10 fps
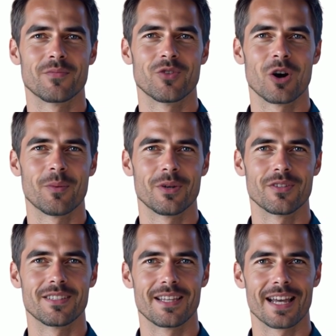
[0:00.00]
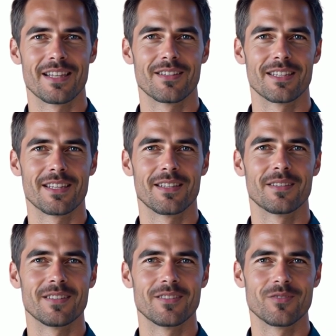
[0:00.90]
Your personality
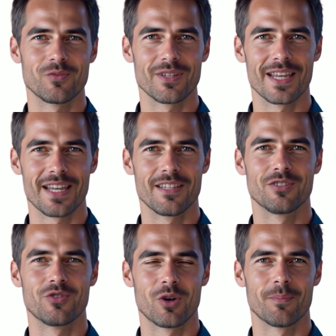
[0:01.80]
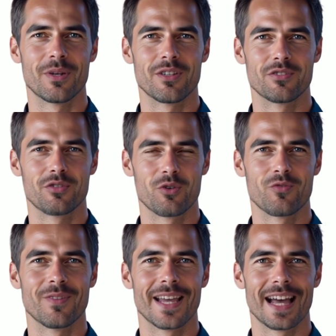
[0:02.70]
creates your personal
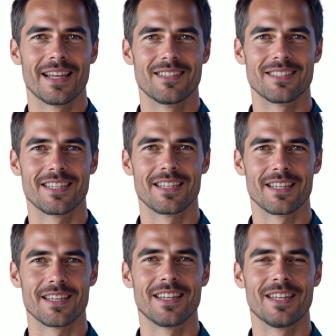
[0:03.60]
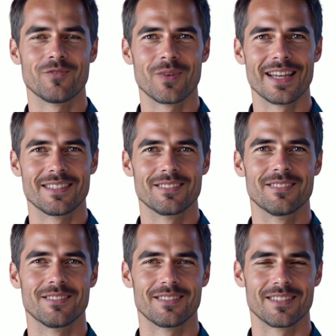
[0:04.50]
reality, he
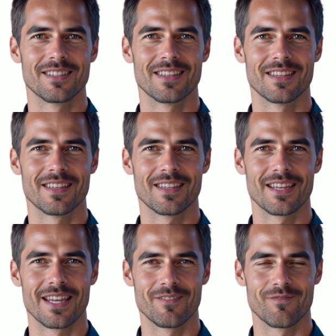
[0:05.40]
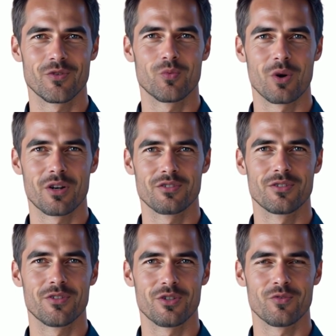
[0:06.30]
writes. If you want a
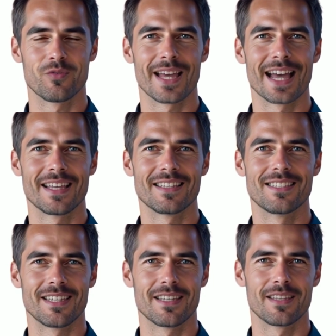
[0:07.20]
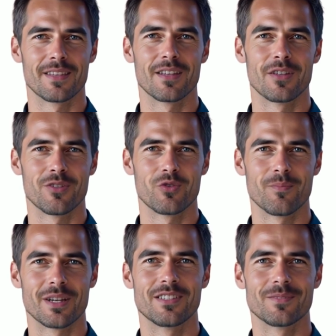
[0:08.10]
new reality, you
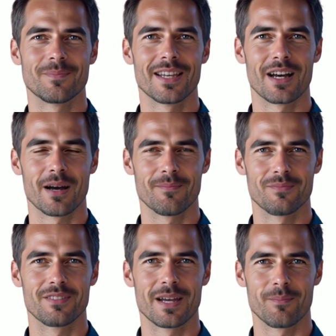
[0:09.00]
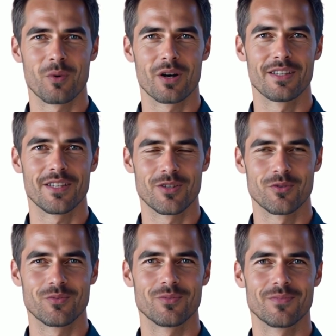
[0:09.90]
must become someone
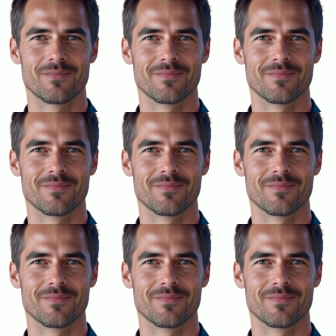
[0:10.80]
new.